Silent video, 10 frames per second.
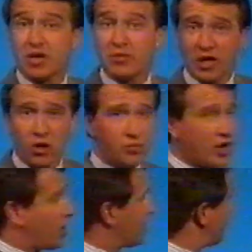Coming along
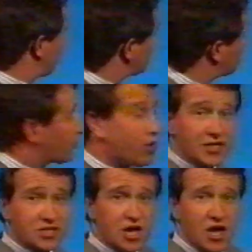behind that, this
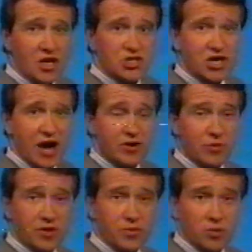brighter, showery
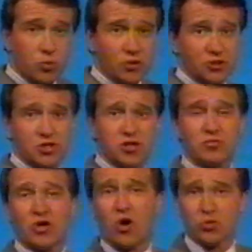weather, but it will turn
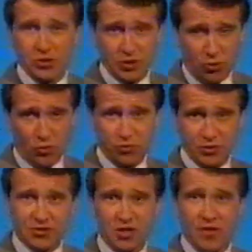colder in the north with
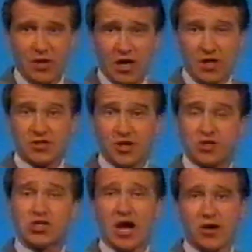time, so the
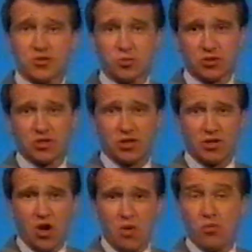showers will turn
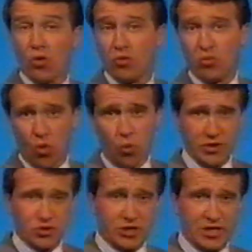more and more
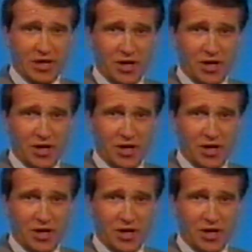wintry